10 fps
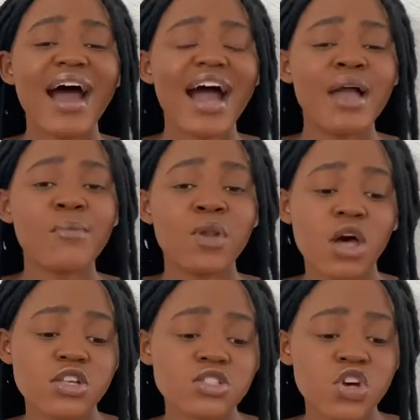I'm
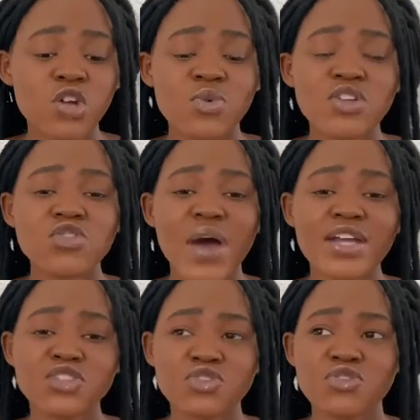lost. God, what do I
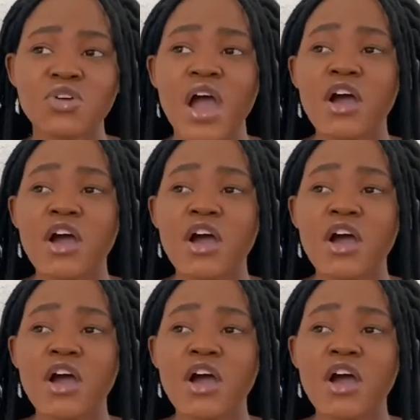do?